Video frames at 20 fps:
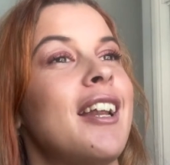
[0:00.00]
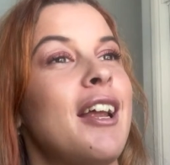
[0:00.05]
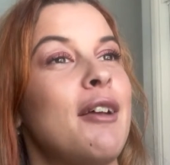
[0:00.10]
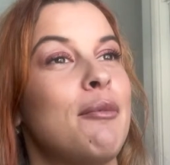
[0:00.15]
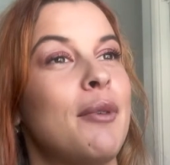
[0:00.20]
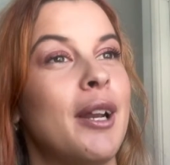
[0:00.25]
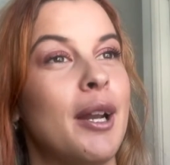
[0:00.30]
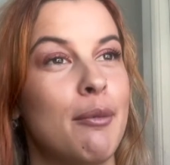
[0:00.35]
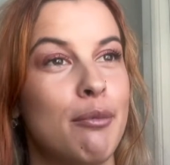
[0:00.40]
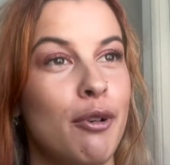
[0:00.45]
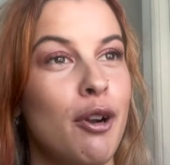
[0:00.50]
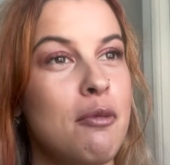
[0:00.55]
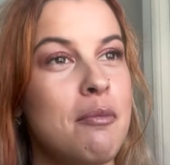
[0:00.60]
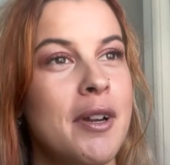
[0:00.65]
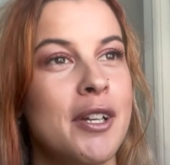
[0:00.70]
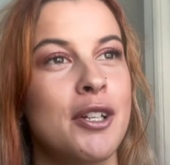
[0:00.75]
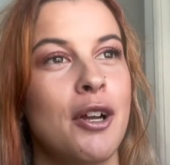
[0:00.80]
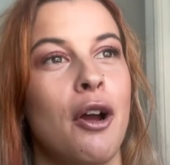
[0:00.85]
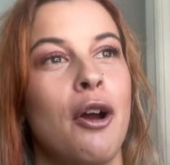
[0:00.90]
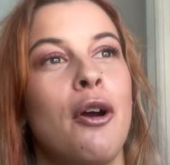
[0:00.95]
And when I broke
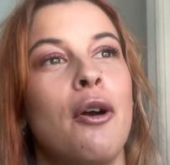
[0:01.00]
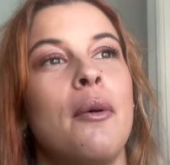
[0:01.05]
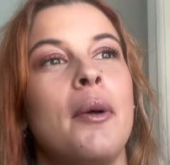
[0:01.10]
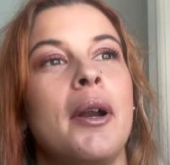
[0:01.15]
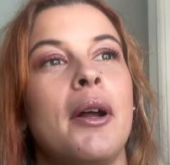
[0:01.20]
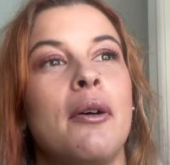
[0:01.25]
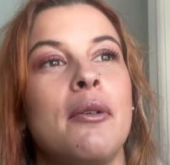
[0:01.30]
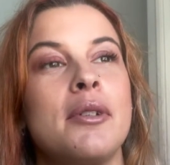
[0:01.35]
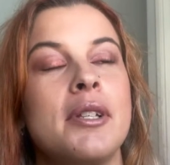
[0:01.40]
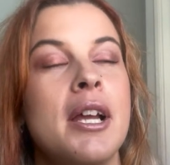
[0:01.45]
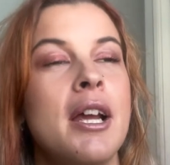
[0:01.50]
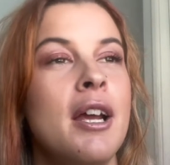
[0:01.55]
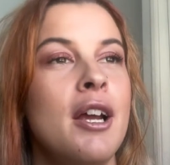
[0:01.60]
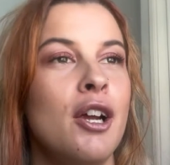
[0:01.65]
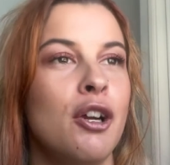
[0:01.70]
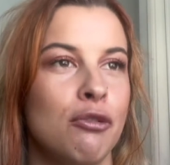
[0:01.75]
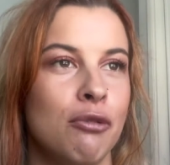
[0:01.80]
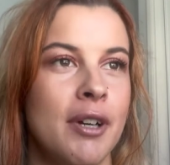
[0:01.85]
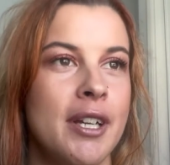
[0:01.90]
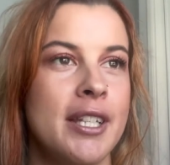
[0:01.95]
my toe and I was
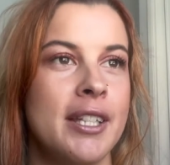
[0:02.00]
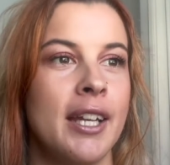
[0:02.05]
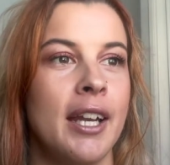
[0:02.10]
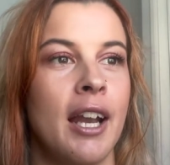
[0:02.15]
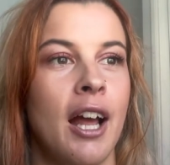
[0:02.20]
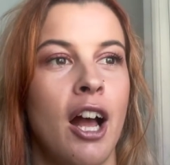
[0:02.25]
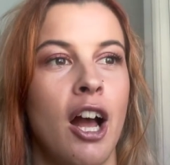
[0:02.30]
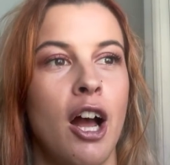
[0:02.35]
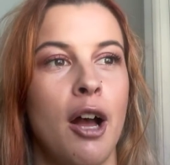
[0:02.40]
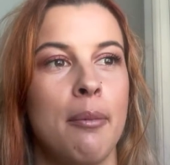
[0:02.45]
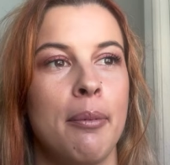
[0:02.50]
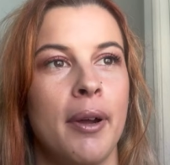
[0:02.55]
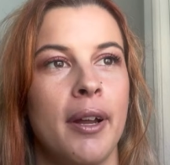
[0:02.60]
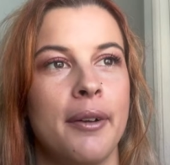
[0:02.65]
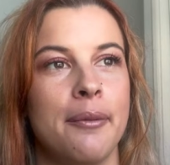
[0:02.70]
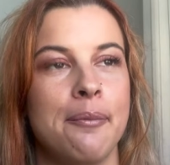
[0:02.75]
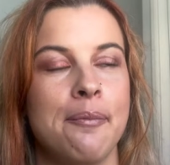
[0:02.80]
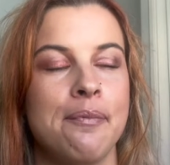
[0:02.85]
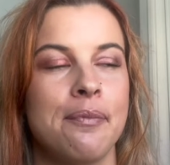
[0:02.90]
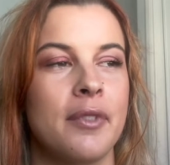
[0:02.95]
resting up
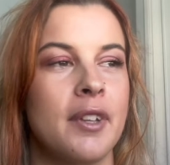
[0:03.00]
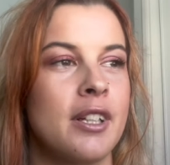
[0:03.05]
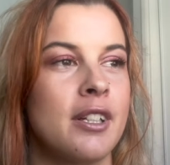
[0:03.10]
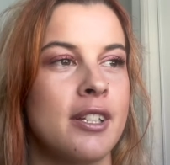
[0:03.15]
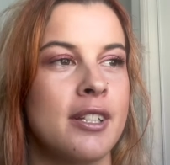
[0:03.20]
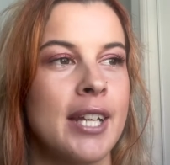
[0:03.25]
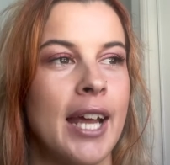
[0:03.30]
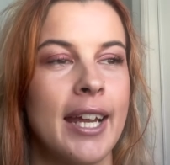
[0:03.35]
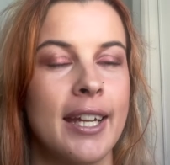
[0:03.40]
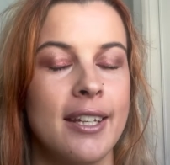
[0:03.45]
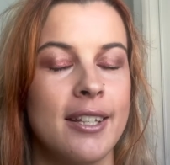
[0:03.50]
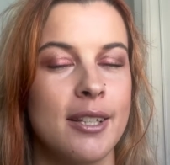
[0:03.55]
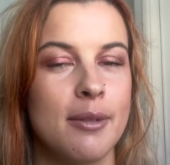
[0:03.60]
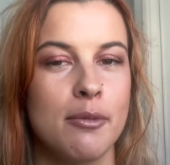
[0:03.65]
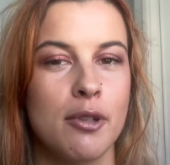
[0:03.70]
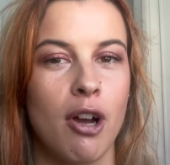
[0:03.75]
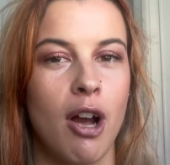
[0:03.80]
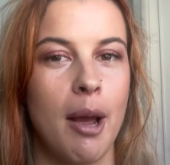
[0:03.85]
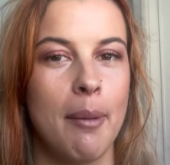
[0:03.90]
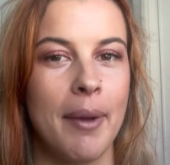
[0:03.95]
and just taking some
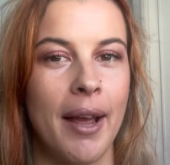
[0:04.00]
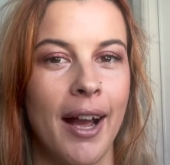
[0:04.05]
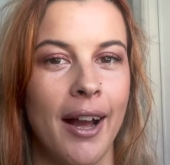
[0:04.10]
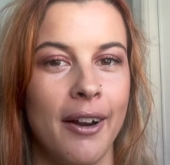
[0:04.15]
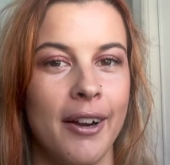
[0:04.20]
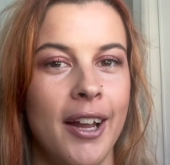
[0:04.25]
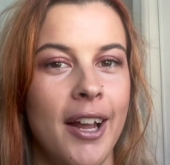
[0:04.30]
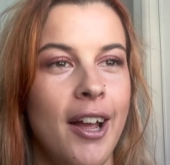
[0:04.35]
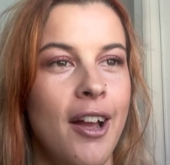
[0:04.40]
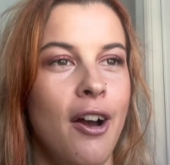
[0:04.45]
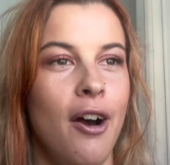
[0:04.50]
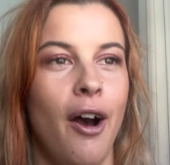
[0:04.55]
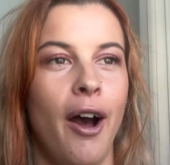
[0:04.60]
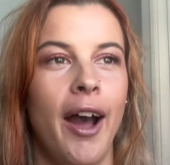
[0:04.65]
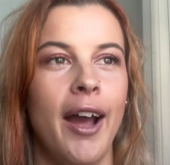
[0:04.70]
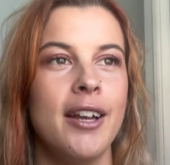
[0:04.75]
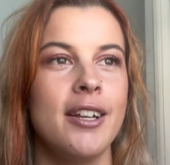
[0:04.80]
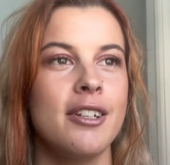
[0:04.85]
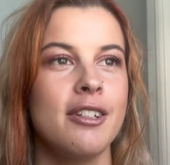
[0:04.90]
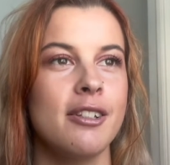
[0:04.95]
time out,
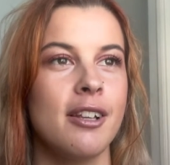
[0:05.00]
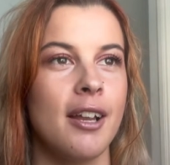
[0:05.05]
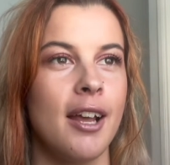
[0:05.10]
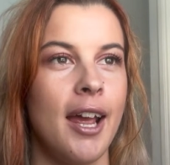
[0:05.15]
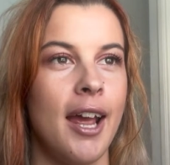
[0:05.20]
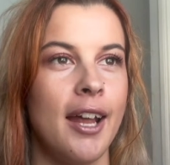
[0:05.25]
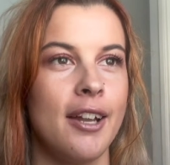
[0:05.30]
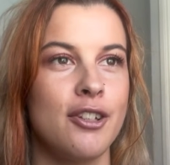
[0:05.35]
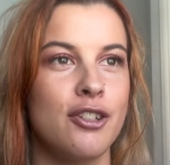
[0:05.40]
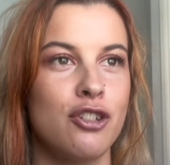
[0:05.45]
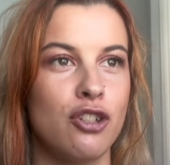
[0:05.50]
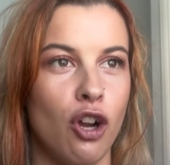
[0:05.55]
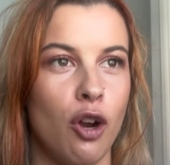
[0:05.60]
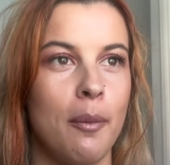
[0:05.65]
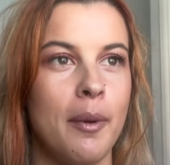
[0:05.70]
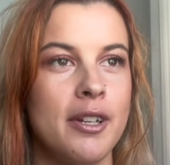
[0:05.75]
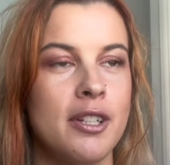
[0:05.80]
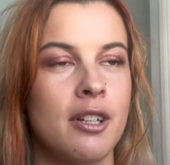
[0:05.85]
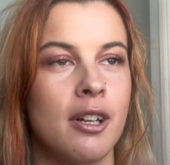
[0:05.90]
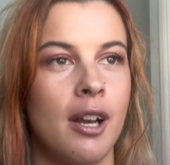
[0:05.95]
I just had so
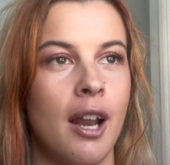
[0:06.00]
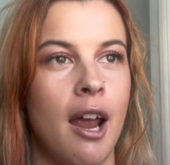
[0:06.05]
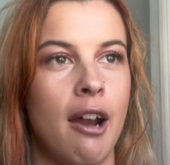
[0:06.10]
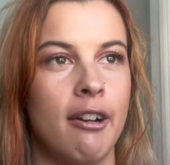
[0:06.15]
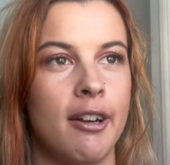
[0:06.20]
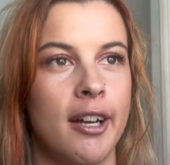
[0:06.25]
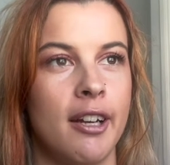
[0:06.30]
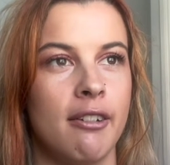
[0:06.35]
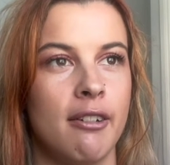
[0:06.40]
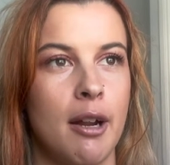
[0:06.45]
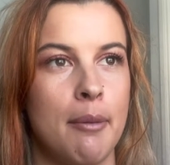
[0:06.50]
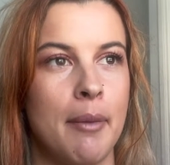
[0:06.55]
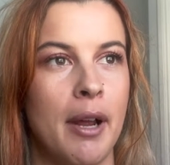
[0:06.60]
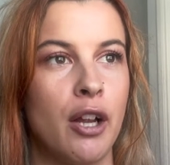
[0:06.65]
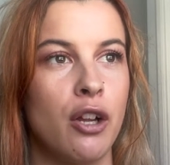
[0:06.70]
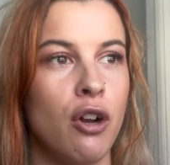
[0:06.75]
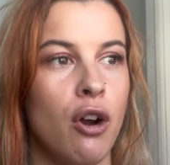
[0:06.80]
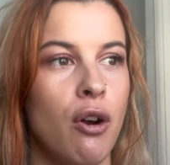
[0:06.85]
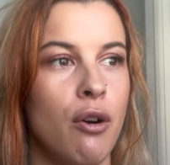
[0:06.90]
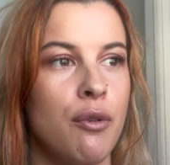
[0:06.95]
much clarity around my
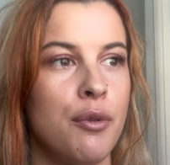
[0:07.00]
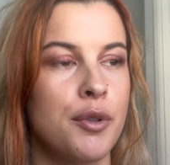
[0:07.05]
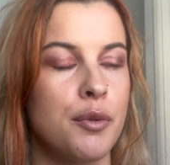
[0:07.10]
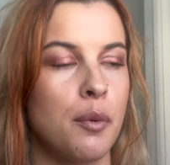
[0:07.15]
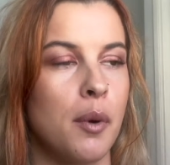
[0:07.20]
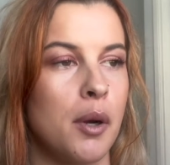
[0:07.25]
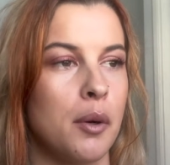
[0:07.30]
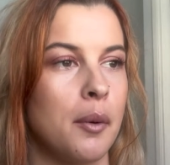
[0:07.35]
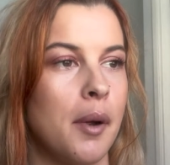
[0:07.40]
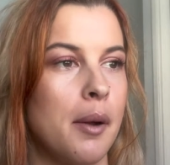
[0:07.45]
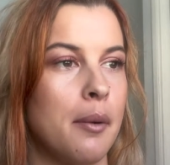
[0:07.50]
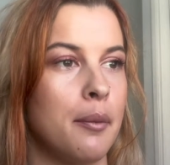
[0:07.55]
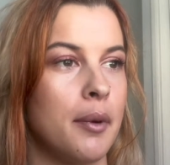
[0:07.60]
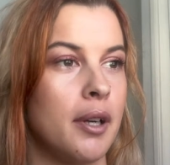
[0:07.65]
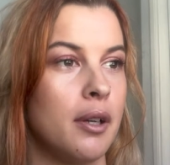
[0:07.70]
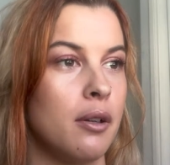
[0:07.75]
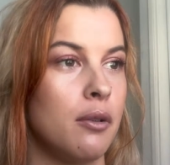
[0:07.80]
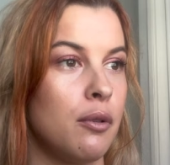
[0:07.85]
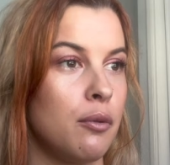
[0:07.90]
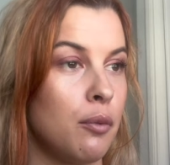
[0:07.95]
goals, what I
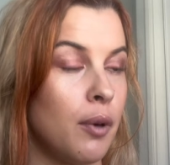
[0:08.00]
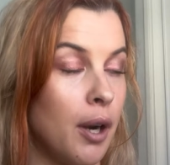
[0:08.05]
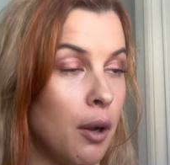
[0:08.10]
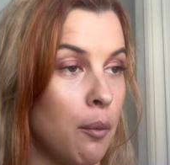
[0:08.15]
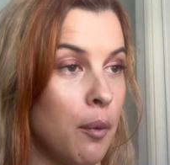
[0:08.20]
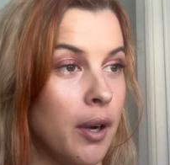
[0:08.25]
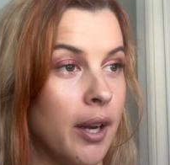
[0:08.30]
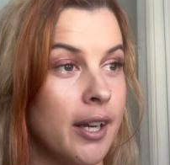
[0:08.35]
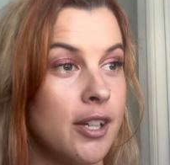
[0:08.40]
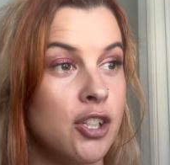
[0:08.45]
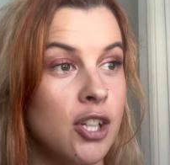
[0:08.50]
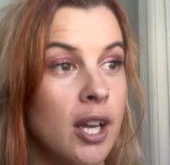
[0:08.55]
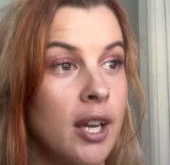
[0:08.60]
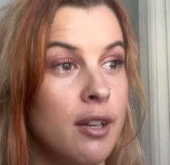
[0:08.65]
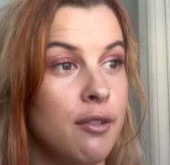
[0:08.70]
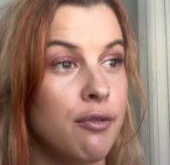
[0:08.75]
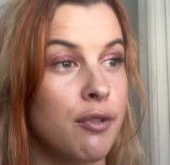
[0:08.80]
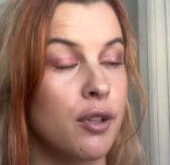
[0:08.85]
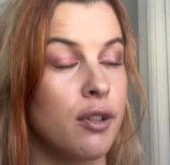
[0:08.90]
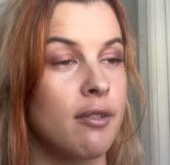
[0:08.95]
want to
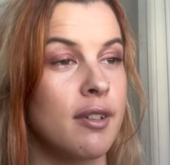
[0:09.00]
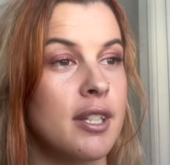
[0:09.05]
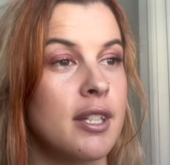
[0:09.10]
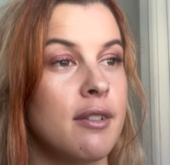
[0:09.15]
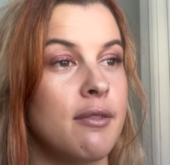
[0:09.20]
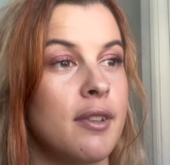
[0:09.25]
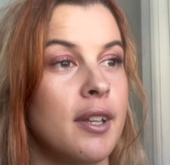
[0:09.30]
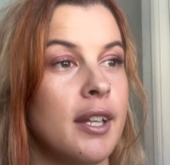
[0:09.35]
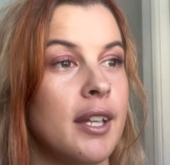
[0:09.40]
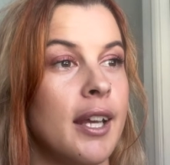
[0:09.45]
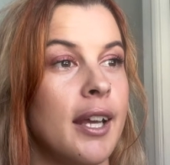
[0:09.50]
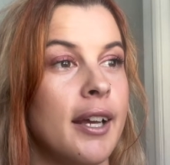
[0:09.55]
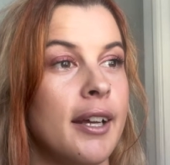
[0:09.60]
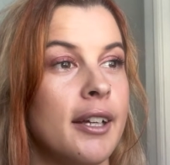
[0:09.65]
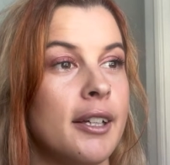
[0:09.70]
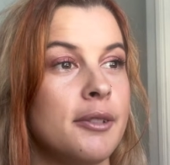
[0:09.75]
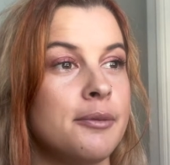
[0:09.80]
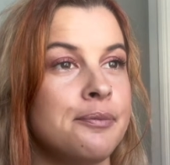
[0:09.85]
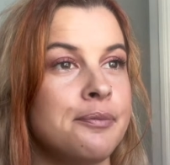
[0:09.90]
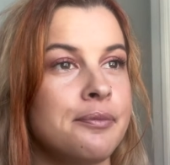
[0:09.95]
achieve for the rest of the
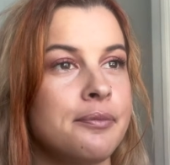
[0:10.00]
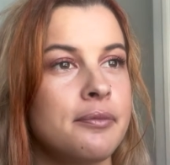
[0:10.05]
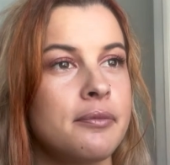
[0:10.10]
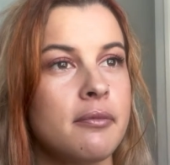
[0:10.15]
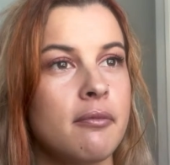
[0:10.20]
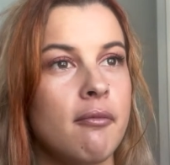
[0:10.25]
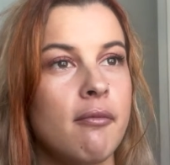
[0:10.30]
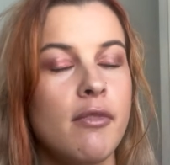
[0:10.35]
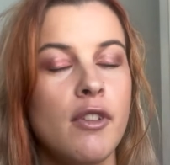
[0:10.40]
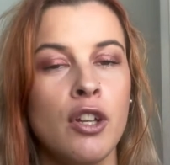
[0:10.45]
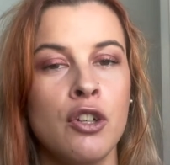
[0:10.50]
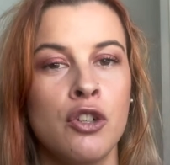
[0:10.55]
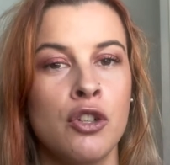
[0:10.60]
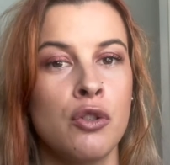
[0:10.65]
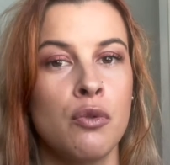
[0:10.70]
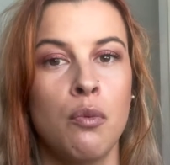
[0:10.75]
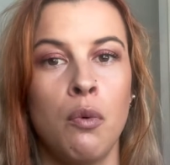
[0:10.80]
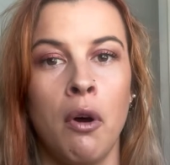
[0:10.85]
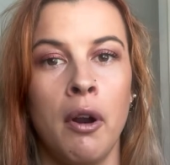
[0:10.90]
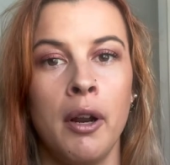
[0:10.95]
year,
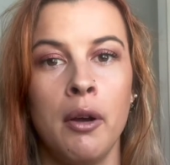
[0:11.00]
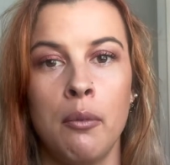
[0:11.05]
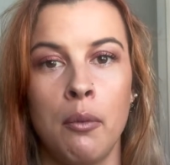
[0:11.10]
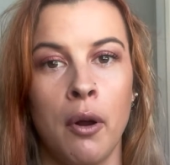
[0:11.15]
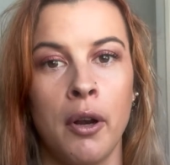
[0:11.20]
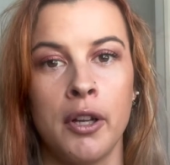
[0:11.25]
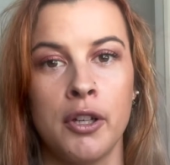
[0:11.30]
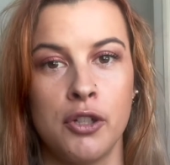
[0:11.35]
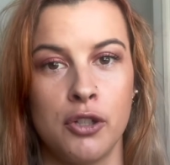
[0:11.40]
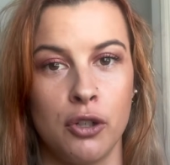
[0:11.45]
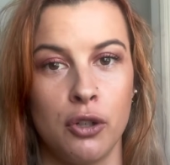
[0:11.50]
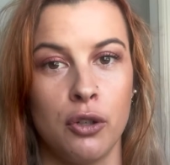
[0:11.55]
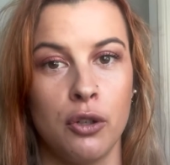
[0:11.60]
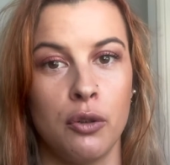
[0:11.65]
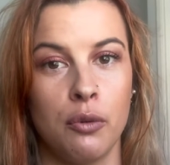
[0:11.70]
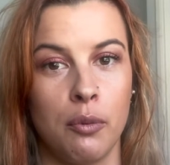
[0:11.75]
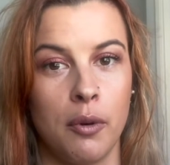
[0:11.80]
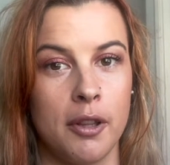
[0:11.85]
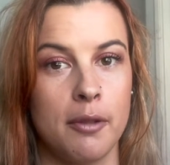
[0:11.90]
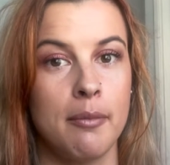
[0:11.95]
just what I want to
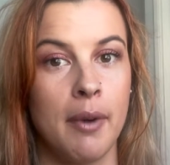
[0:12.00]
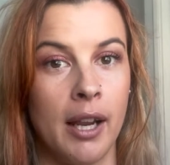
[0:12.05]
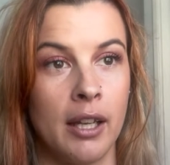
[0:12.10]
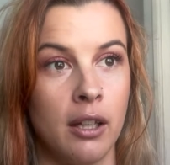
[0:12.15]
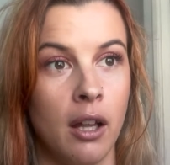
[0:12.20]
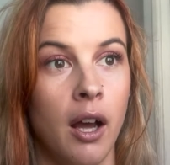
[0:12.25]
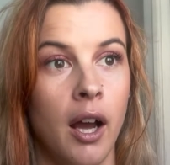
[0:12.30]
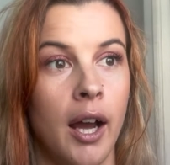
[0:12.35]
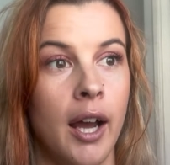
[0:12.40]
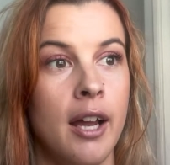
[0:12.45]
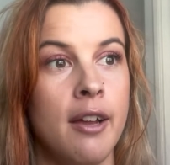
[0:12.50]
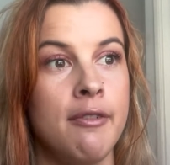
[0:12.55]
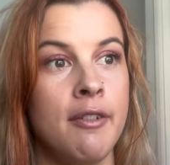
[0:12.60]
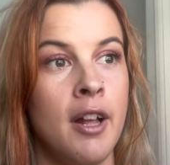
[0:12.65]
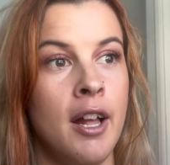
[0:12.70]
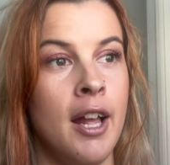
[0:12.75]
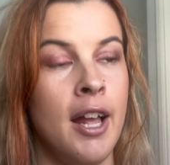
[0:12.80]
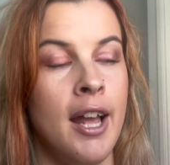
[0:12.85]
do with my life.